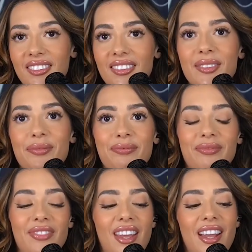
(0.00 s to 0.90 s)
Mm,
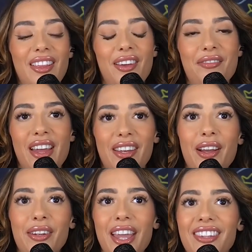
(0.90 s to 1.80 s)
I love that.
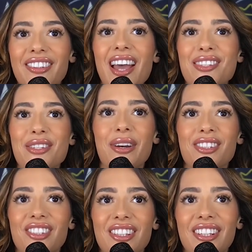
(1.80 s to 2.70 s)
Okay, last
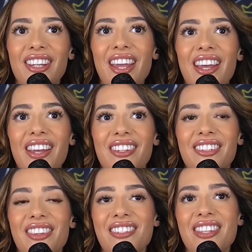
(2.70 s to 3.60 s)
question. And
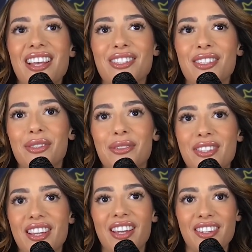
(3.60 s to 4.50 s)
this has to do with
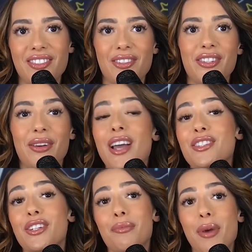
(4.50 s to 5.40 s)
side hustle. So I
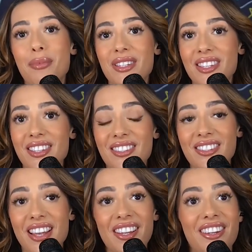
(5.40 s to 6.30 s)
started my business as a
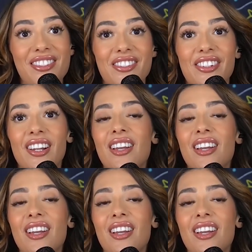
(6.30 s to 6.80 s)
side hustle.